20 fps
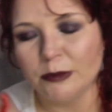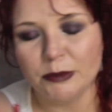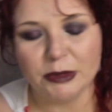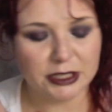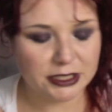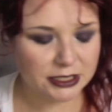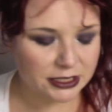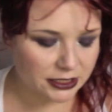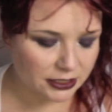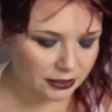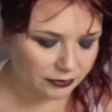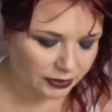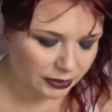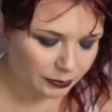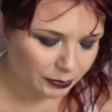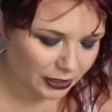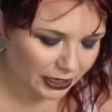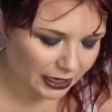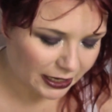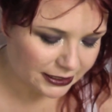But this is lovely,
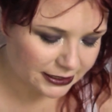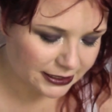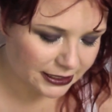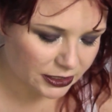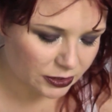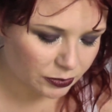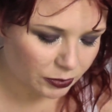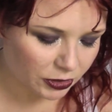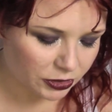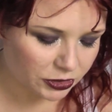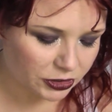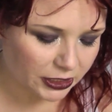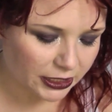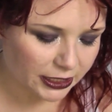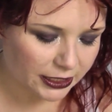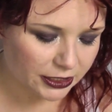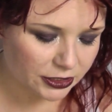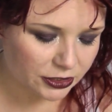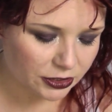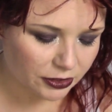but I did swatch it
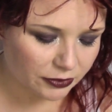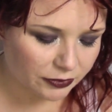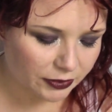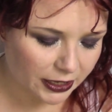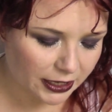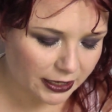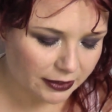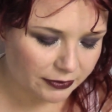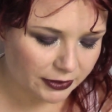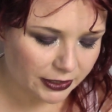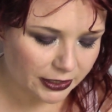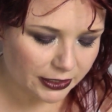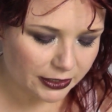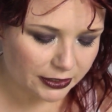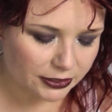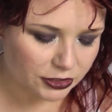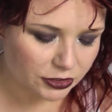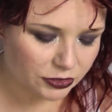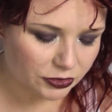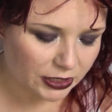and it took forever
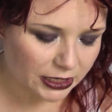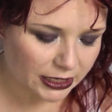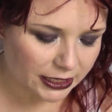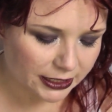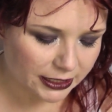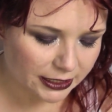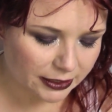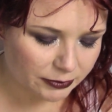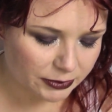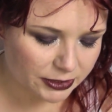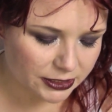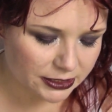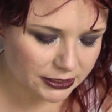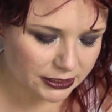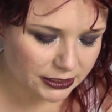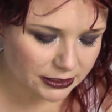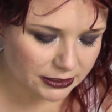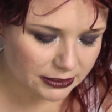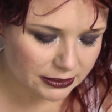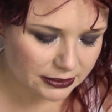to dry. It was
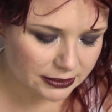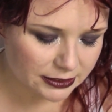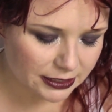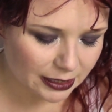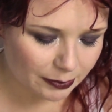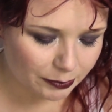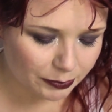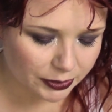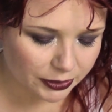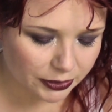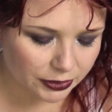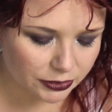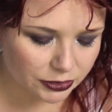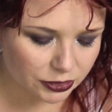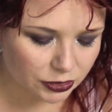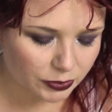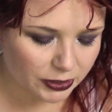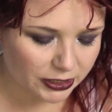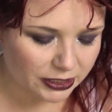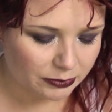still damp a good
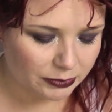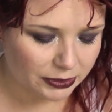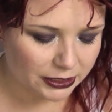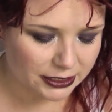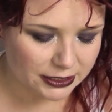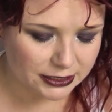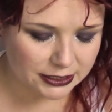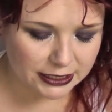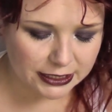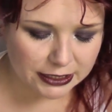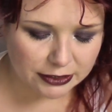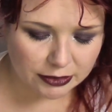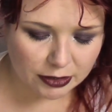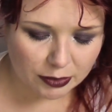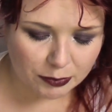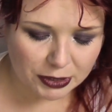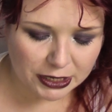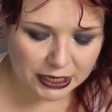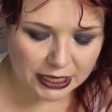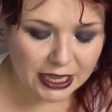20 minutes later
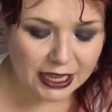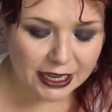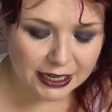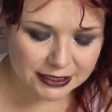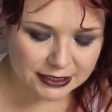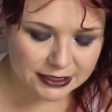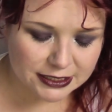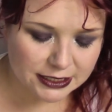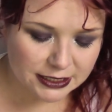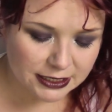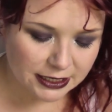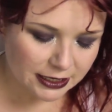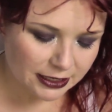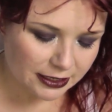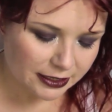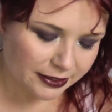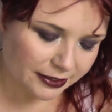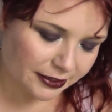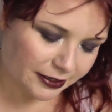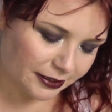on my hand.
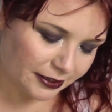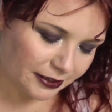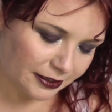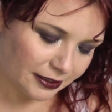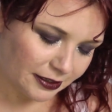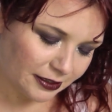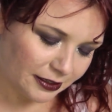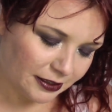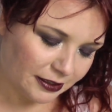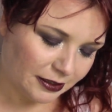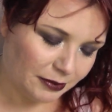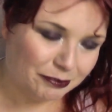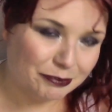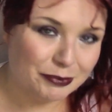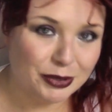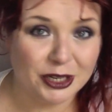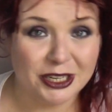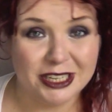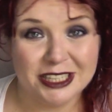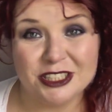
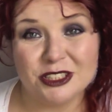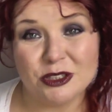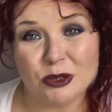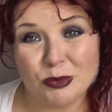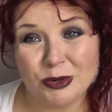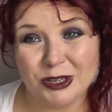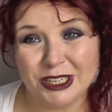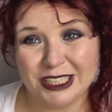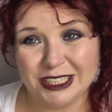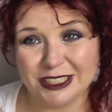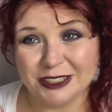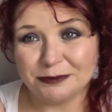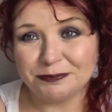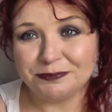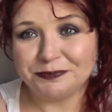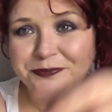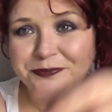But it's so pretty.